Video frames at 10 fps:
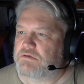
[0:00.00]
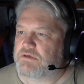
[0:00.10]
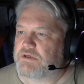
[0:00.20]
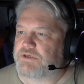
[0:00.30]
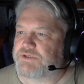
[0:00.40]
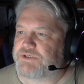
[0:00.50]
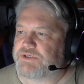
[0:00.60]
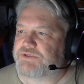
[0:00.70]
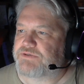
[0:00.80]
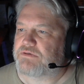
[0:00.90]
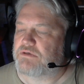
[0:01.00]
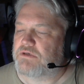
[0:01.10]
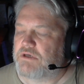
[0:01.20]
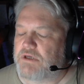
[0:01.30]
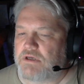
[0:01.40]
It's just
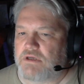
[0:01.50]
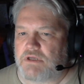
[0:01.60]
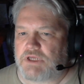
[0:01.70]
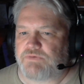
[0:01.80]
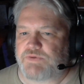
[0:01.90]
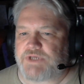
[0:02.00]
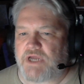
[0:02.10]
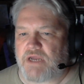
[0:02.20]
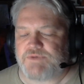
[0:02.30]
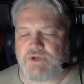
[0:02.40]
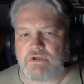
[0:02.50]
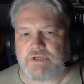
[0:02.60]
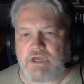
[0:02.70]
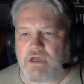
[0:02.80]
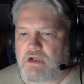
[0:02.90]
it was hyped all to
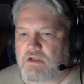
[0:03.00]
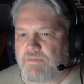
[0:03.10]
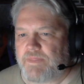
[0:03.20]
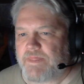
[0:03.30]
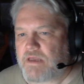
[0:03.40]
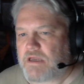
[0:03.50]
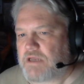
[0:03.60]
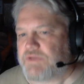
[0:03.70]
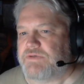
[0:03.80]
hell. And